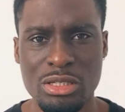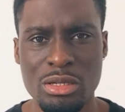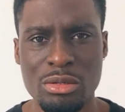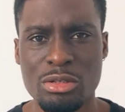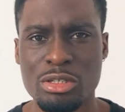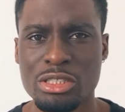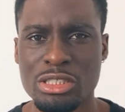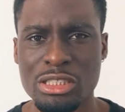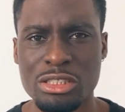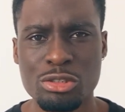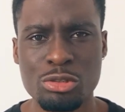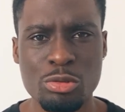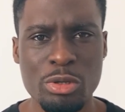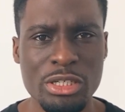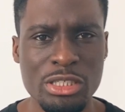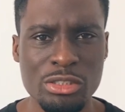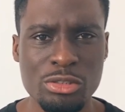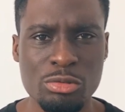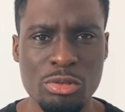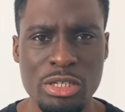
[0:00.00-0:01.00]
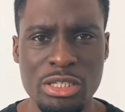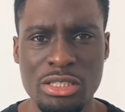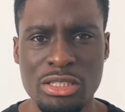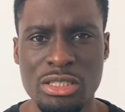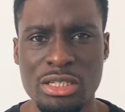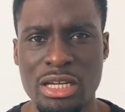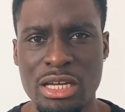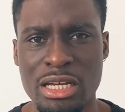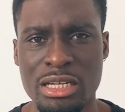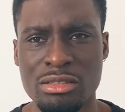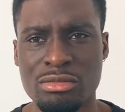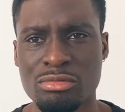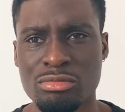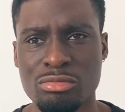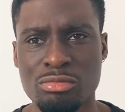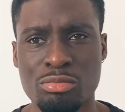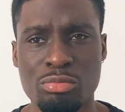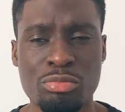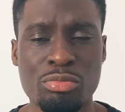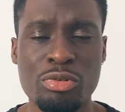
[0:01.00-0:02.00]
Because in 2020
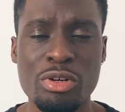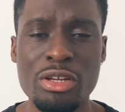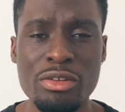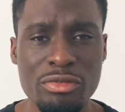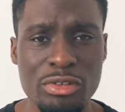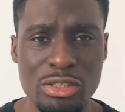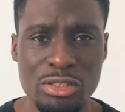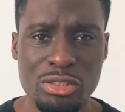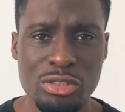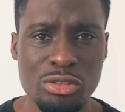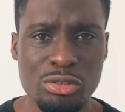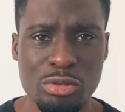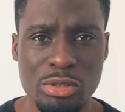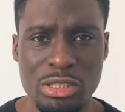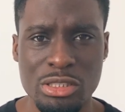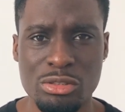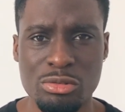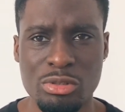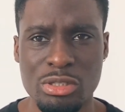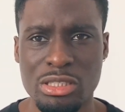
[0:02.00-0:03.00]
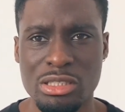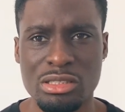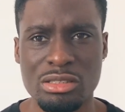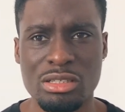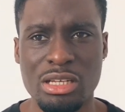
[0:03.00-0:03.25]
and previous to 2020,